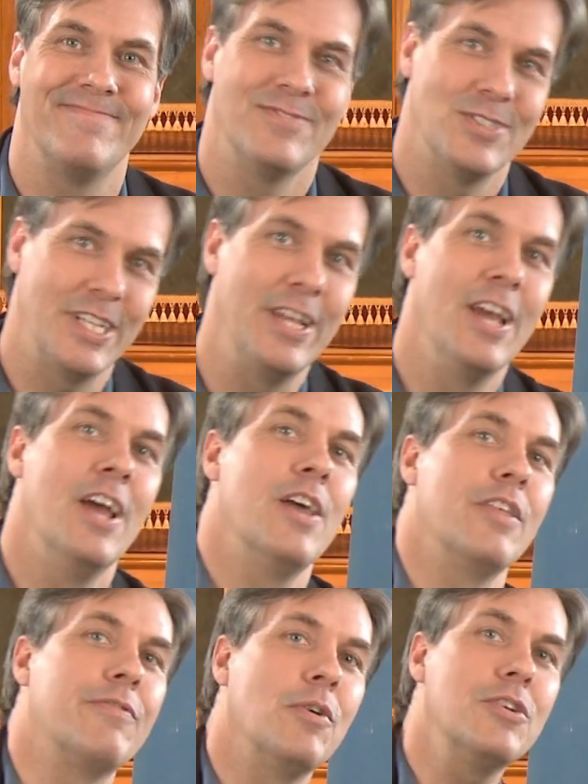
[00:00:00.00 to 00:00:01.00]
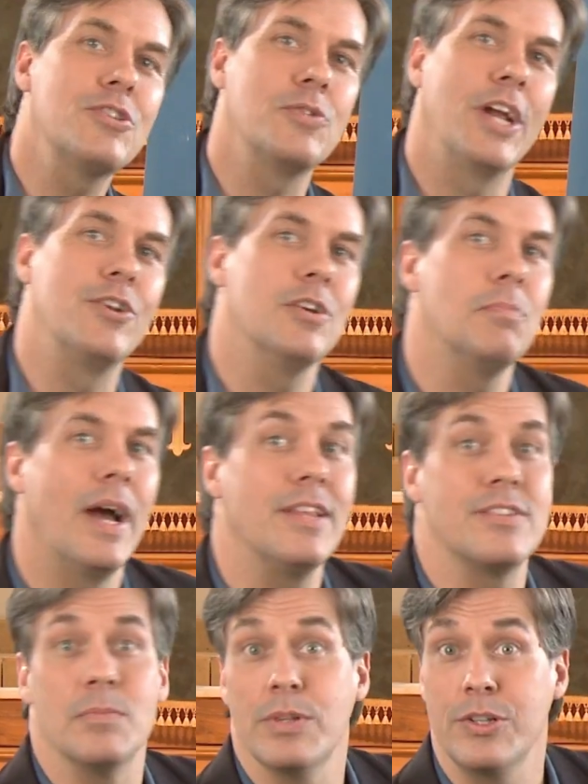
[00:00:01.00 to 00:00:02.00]
See, the first stranger might
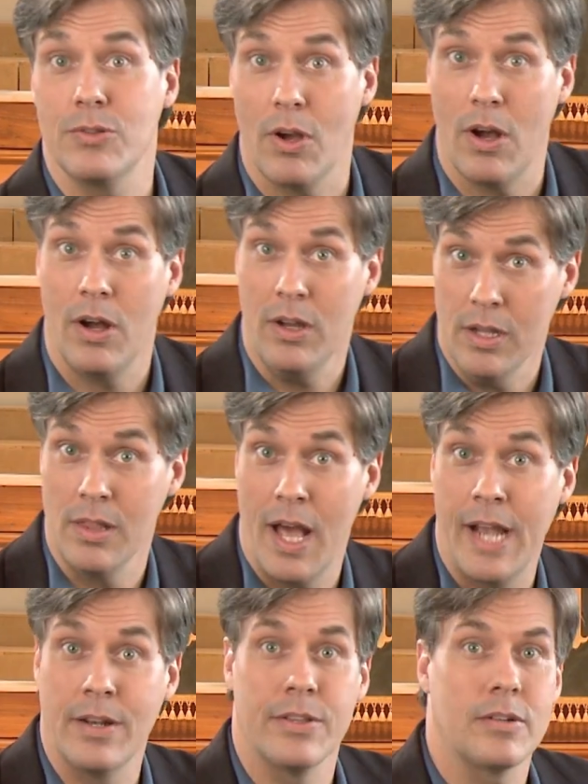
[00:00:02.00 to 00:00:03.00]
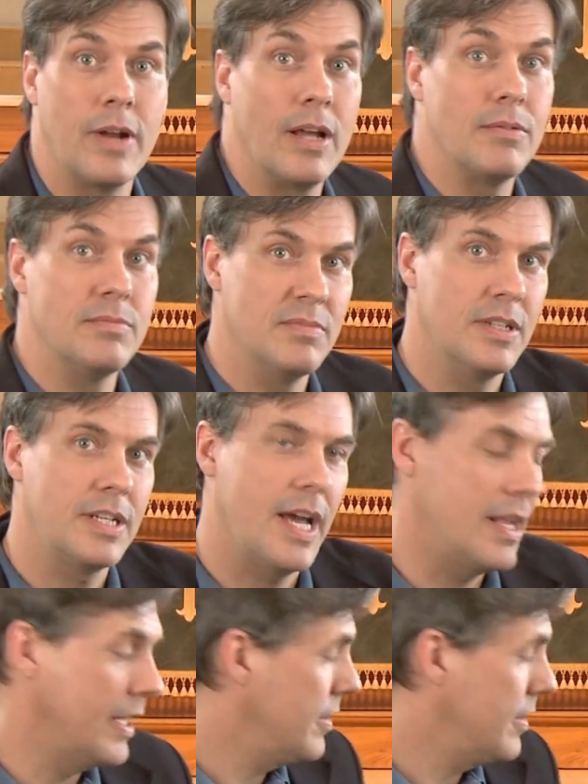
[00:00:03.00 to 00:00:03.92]
simply draw a line on the ground, kind of like